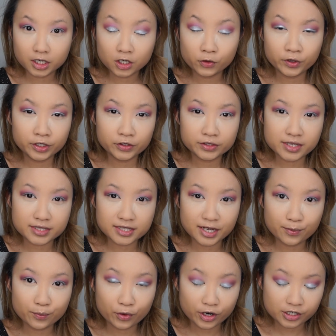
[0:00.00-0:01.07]
Go and use that
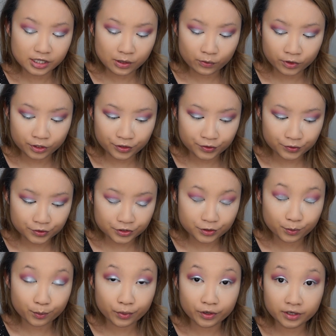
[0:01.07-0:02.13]
same brush that we used
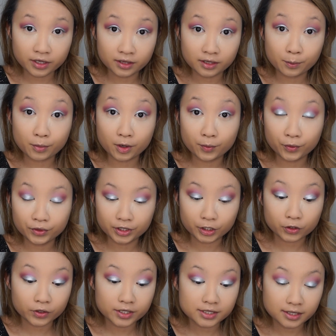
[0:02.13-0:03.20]
to put in the purple in the
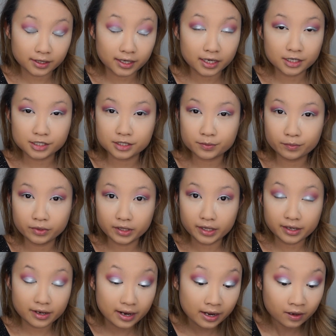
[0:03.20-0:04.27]
crease and kind of just
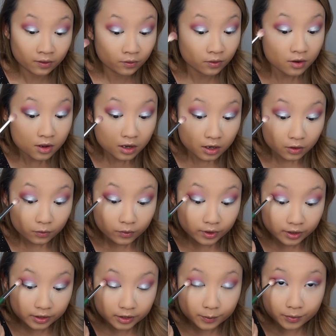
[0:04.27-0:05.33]
blend out
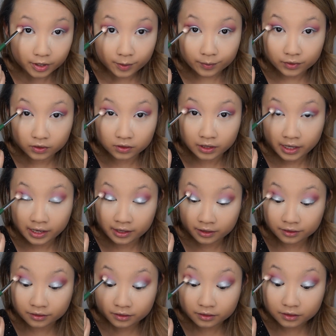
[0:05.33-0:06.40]
where the purple
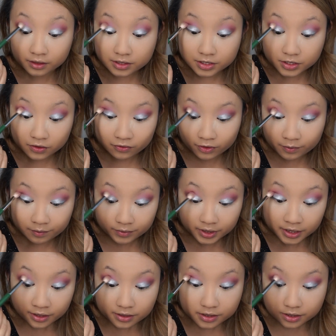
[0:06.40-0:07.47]
and the silver
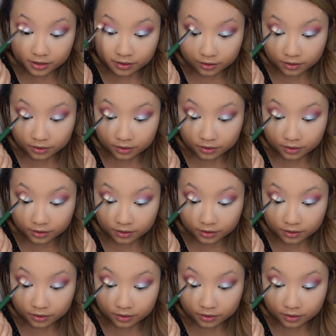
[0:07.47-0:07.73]
meet.